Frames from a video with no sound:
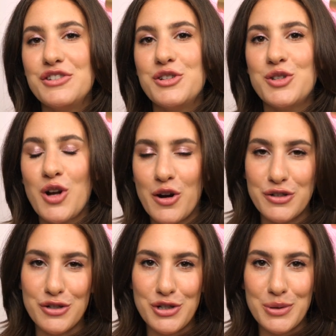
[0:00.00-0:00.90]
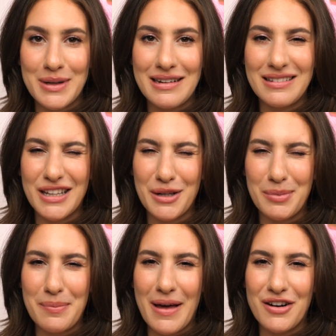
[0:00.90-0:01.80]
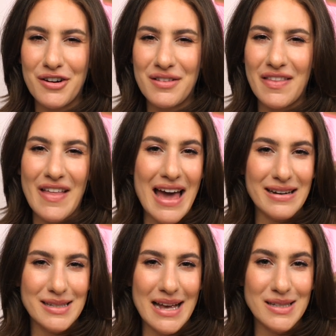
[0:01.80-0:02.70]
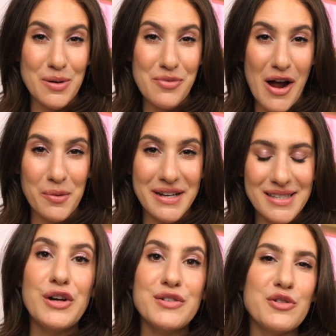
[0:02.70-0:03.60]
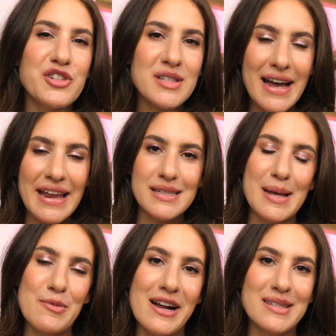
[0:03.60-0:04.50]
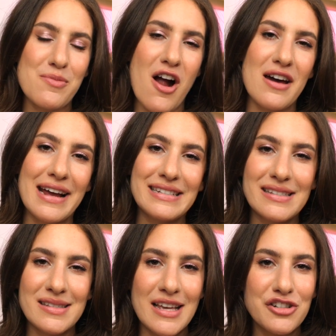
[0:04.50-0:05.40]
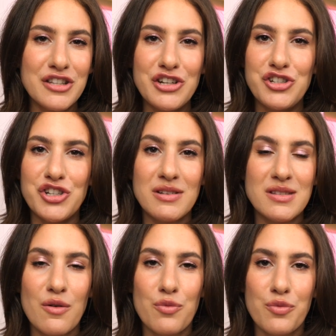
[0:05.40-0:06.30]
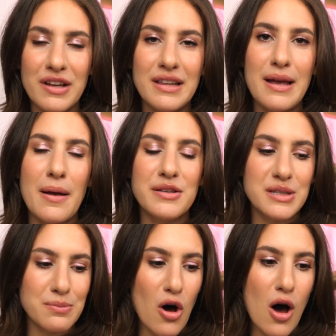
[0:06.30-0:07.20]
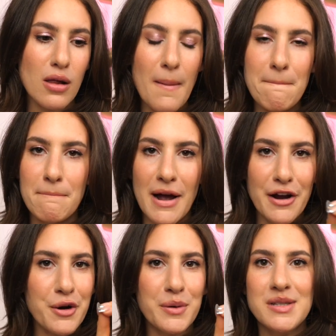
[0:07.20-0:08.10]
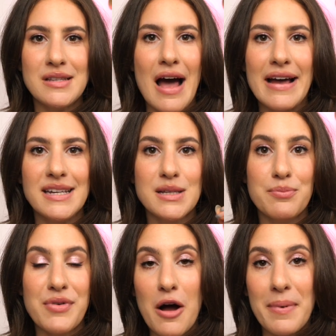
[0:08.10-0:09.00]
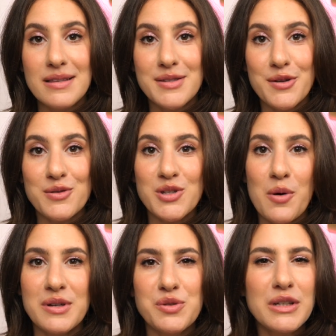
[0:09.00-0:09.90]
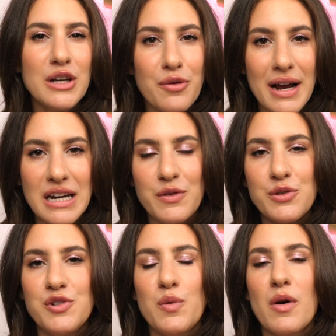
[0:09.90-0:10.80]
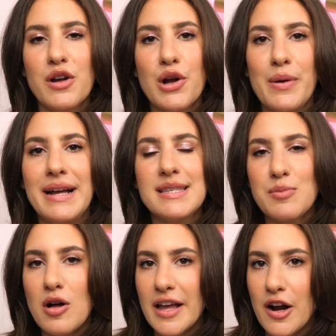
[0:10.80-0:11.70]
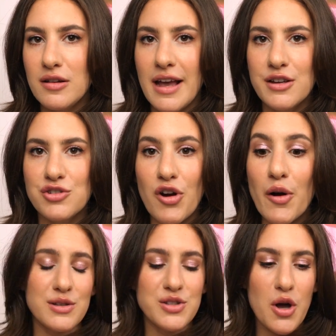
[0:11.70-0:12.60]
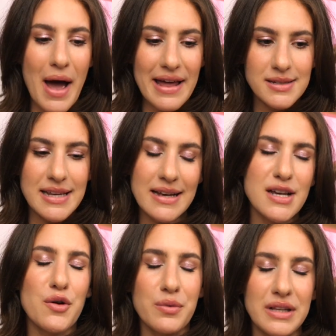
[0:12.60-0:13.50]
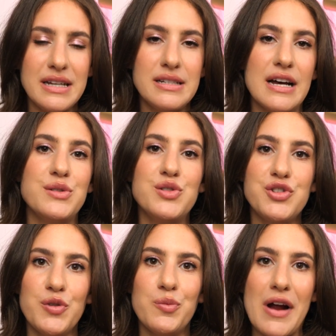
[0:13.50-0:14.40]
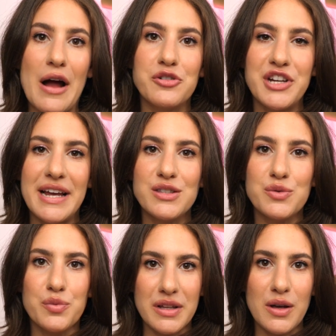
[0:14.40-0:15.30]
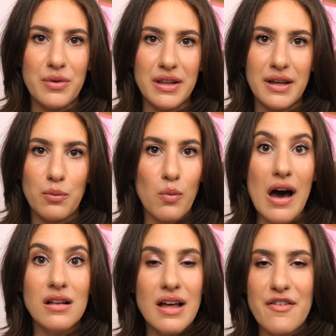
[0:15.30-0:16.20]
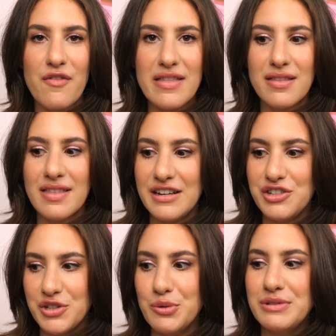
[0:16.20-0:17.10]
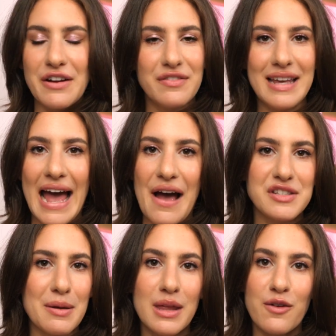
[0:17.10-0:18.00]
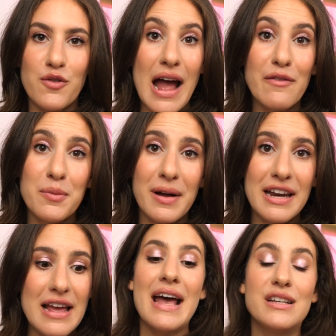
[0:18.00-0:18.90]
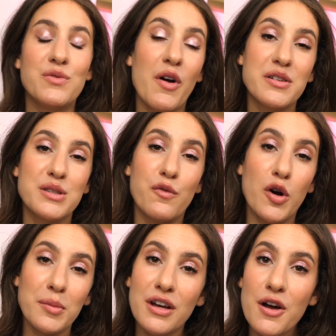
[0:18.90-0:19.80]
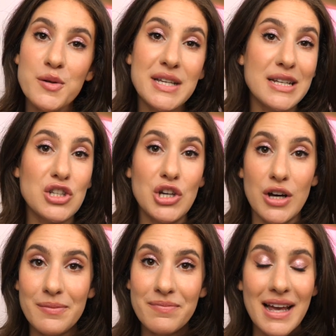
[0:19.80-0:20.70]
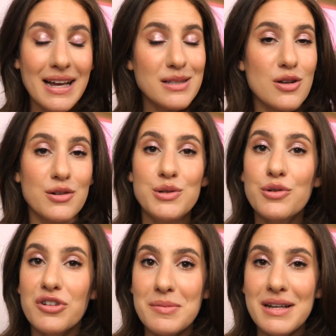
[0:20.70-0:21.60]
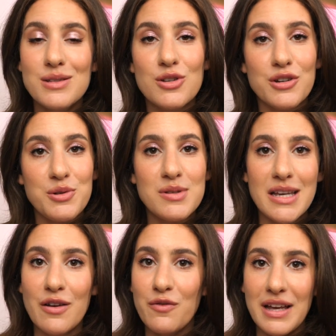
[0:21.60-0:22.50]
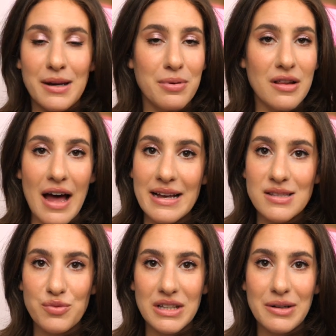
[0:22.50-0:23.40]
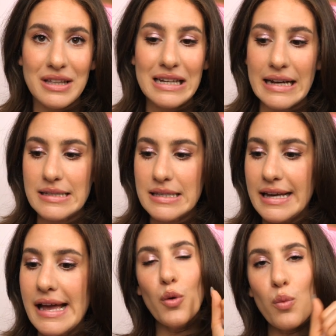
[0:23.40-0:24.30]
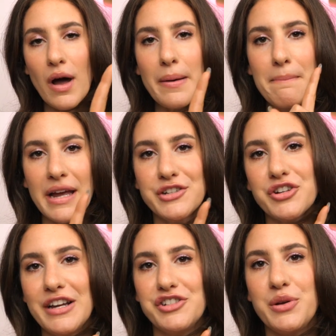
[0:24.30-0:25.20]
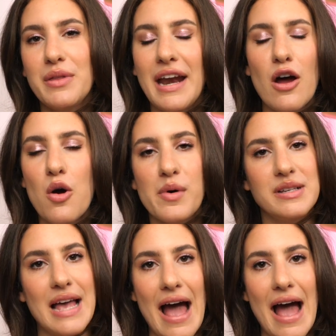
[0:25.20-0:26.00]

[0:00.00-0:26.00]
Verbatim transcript: just started to do it a little bit better than the Anastasia Brow Wiz. So just to kind of summarize the product, it's essentially just a really small micro-sized brow pencil. So it's really great if you do want to create small hair-like strokes. So Anastasia really does do brow shades really, really well. I find that they do definitely have something for everybody. As far as the formula goes, it's good. It's not too creamy, it's not too stiff. It applies really, really nicely. The one major issue that I always